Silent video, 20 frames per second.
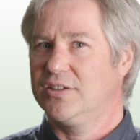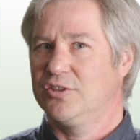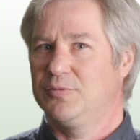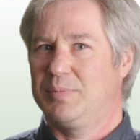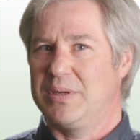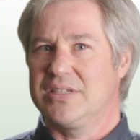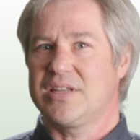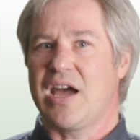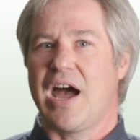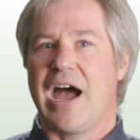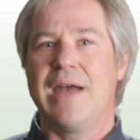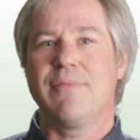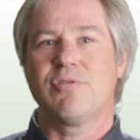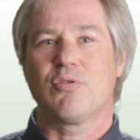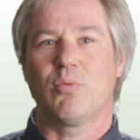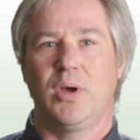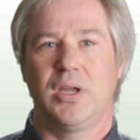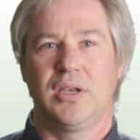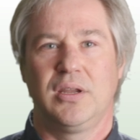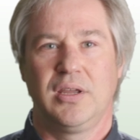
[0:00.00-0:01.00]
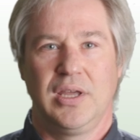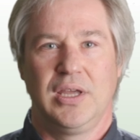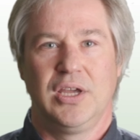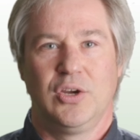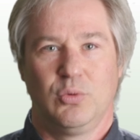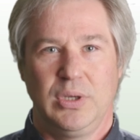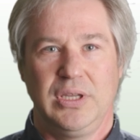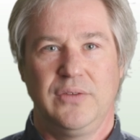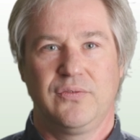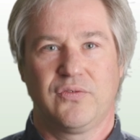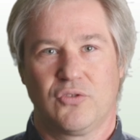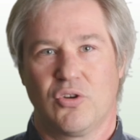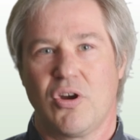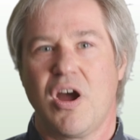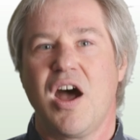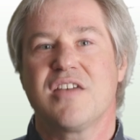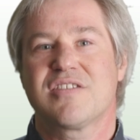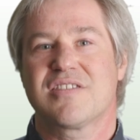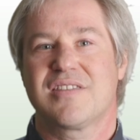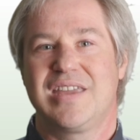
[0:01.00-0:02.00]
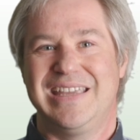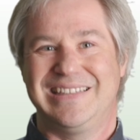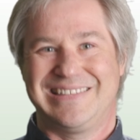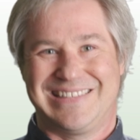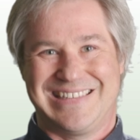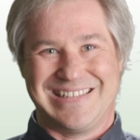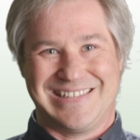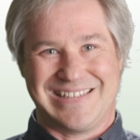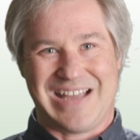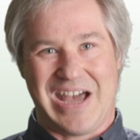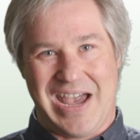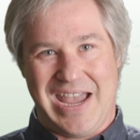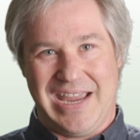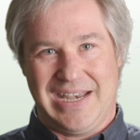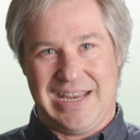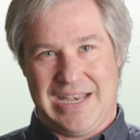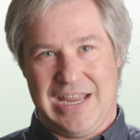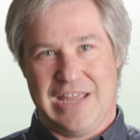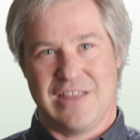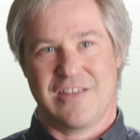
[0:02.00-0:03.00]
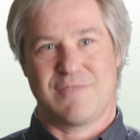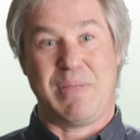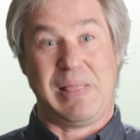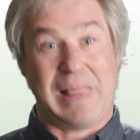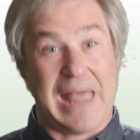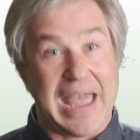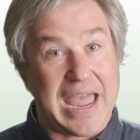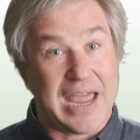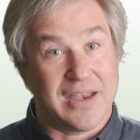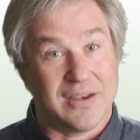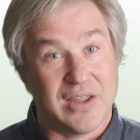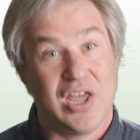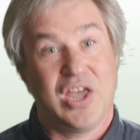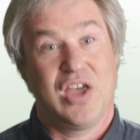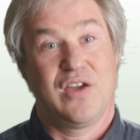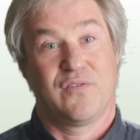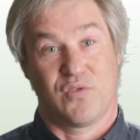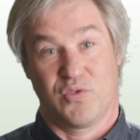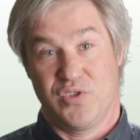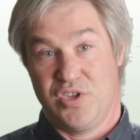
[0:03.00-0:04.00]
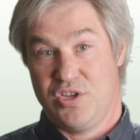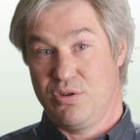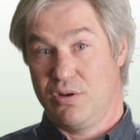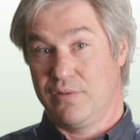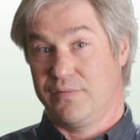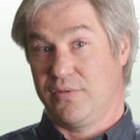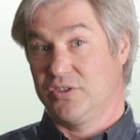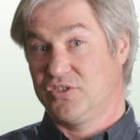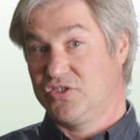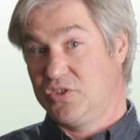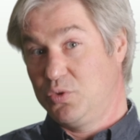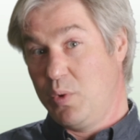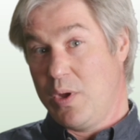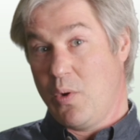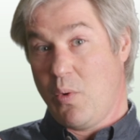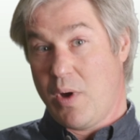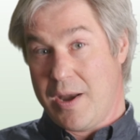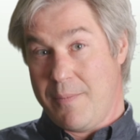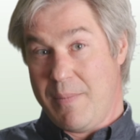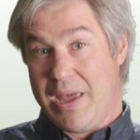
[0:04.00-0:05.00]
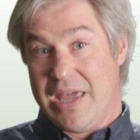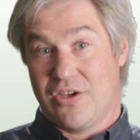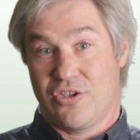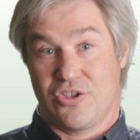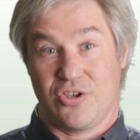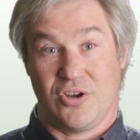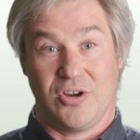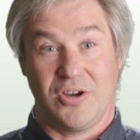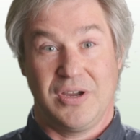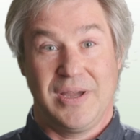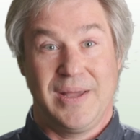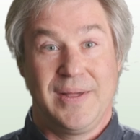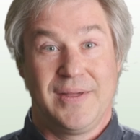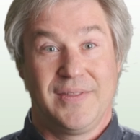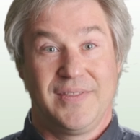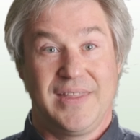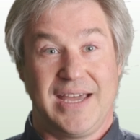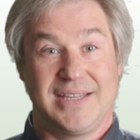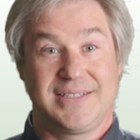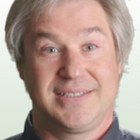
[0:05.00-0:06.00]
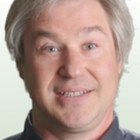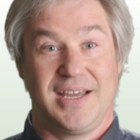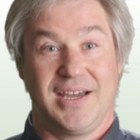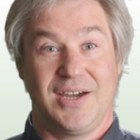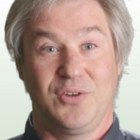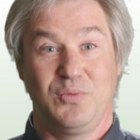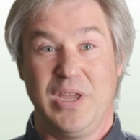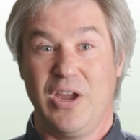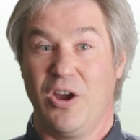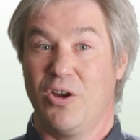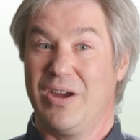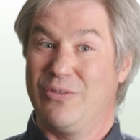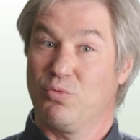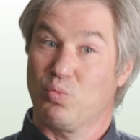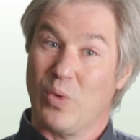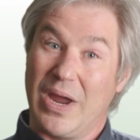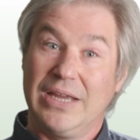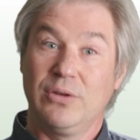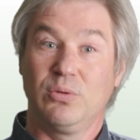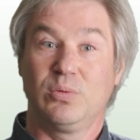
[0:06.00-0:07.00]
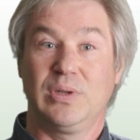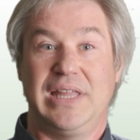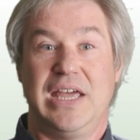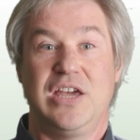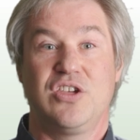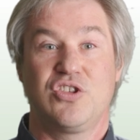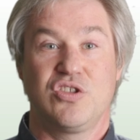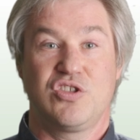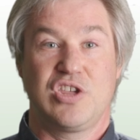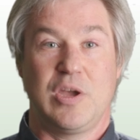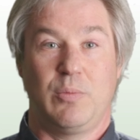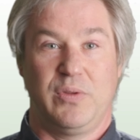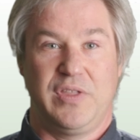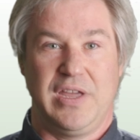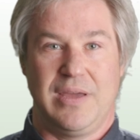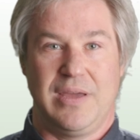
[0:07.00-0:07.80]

there's been times when we've crossed his design and his plan for the universe. And we want to make sure that uh, we are in right relationship with